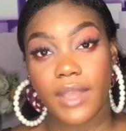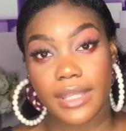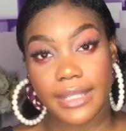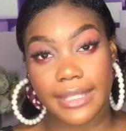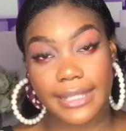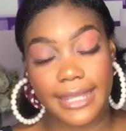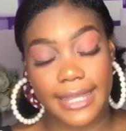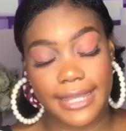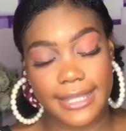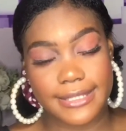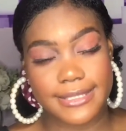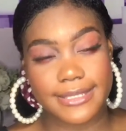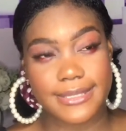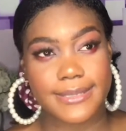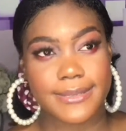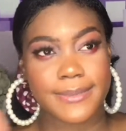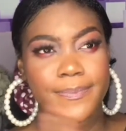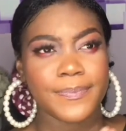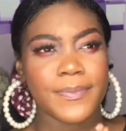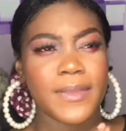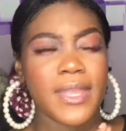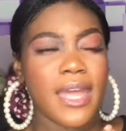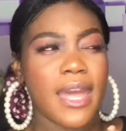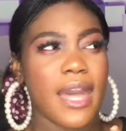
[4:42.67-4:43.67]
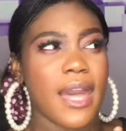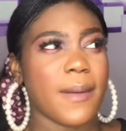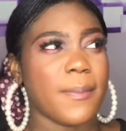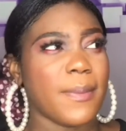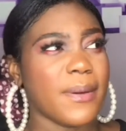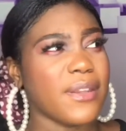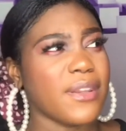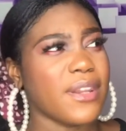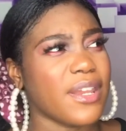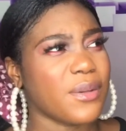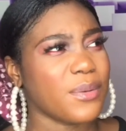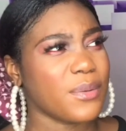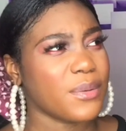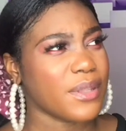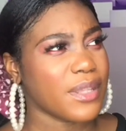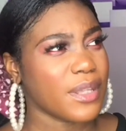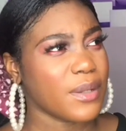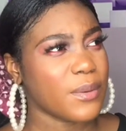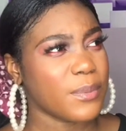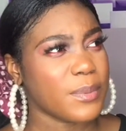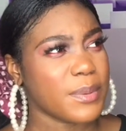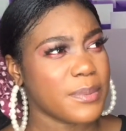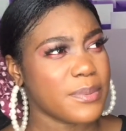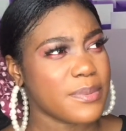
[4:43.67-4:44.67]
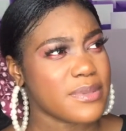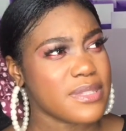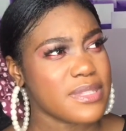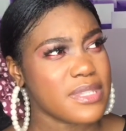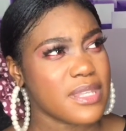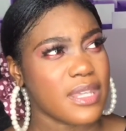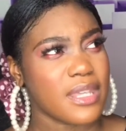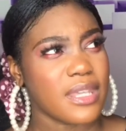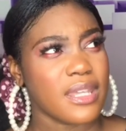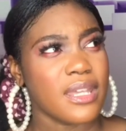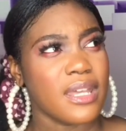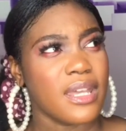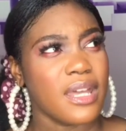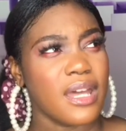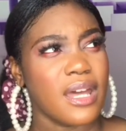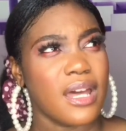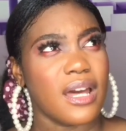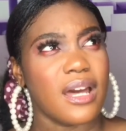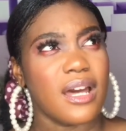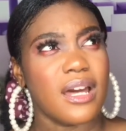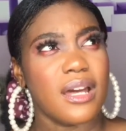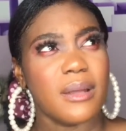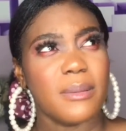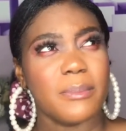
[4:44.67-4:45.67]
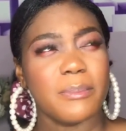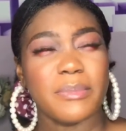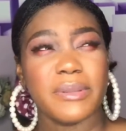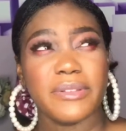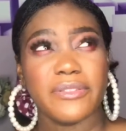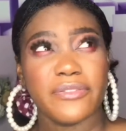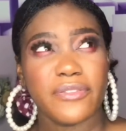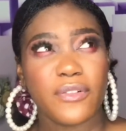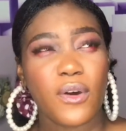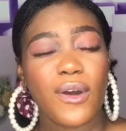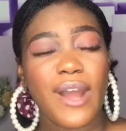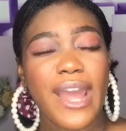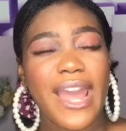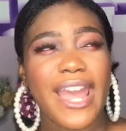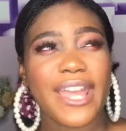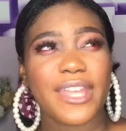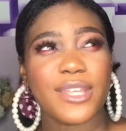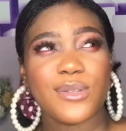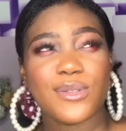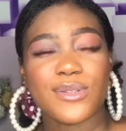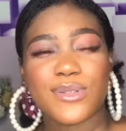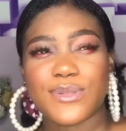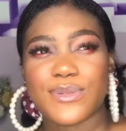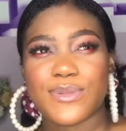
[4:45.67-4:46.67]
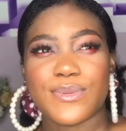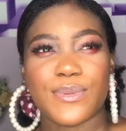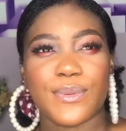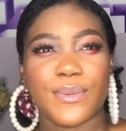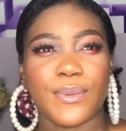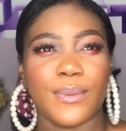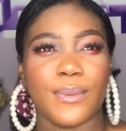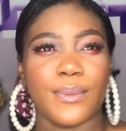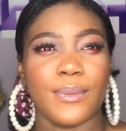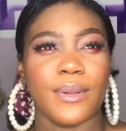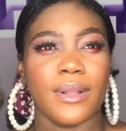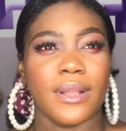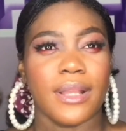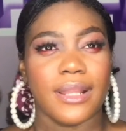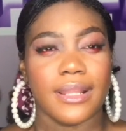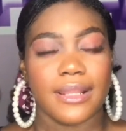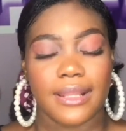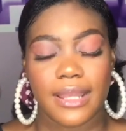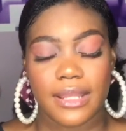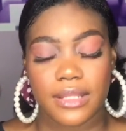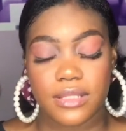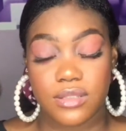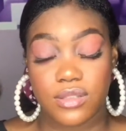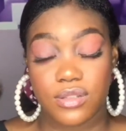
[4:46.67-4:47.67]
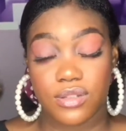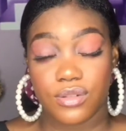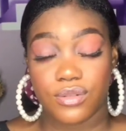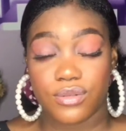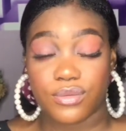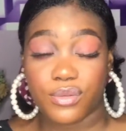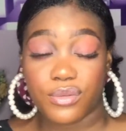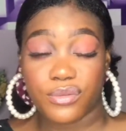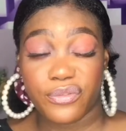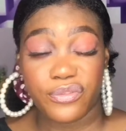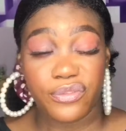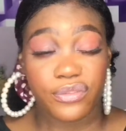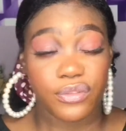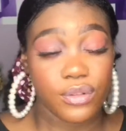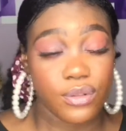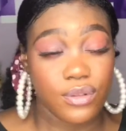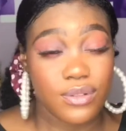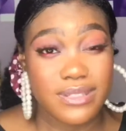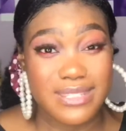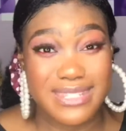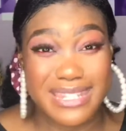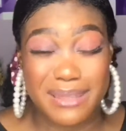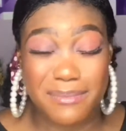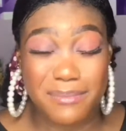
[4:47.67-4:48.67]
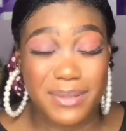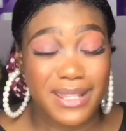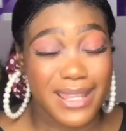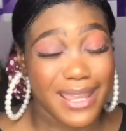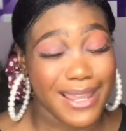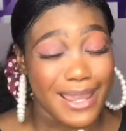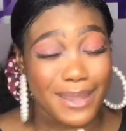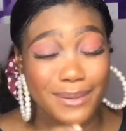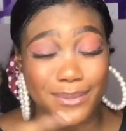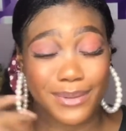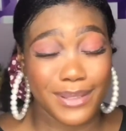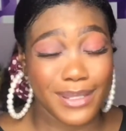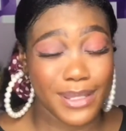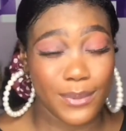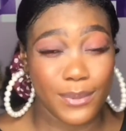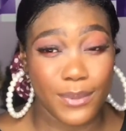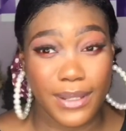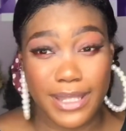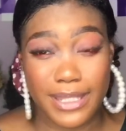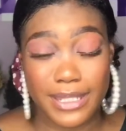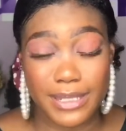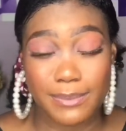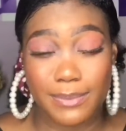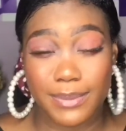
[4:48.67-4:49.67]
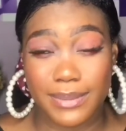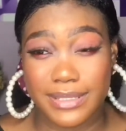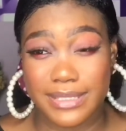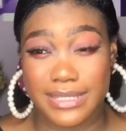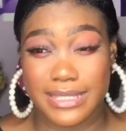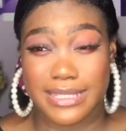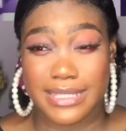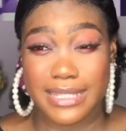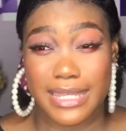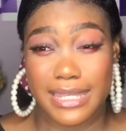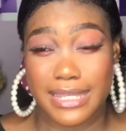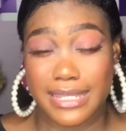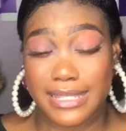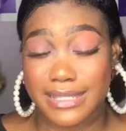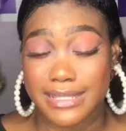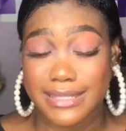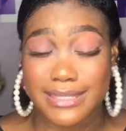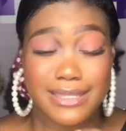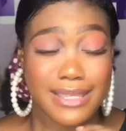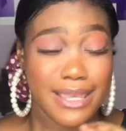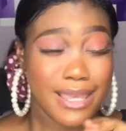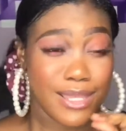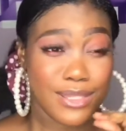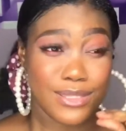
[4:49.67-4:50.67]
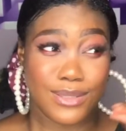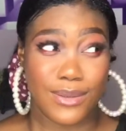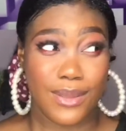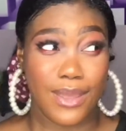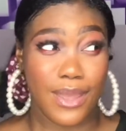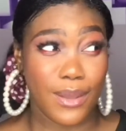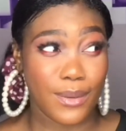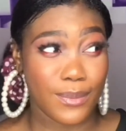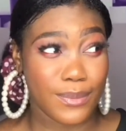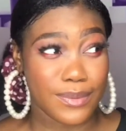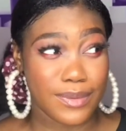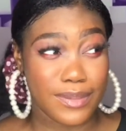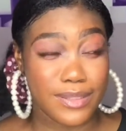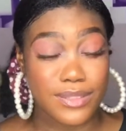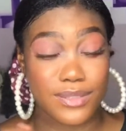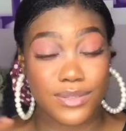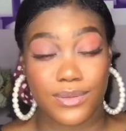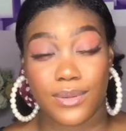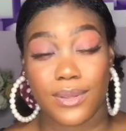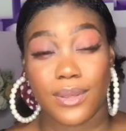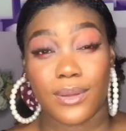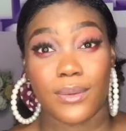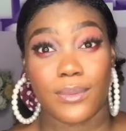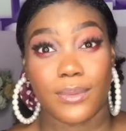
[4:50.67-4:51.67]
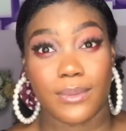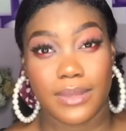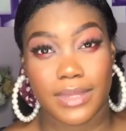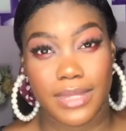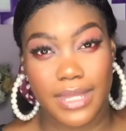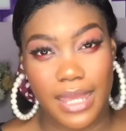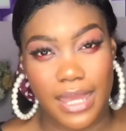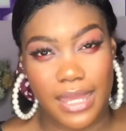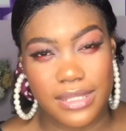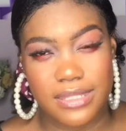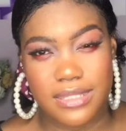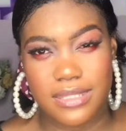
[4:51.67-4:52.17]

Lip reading: Alright, guys, about I don't care what people say. Before I used to like to front and be like, I don't care what anybody says. To hell with this, to hell with that.